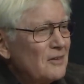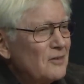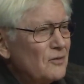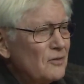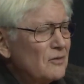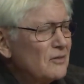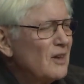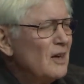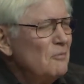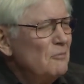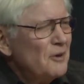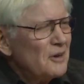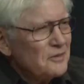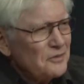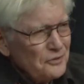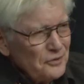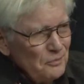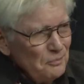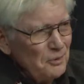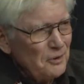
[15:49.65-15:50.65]
somewhat
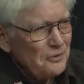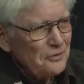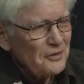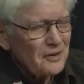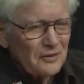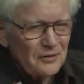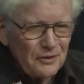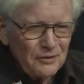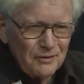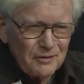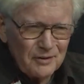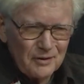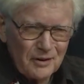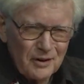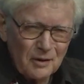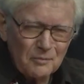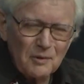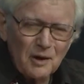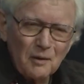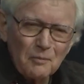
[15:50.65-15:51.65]
simple things you can
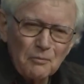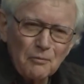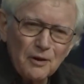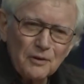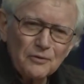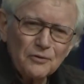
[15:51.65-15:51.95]
come up with.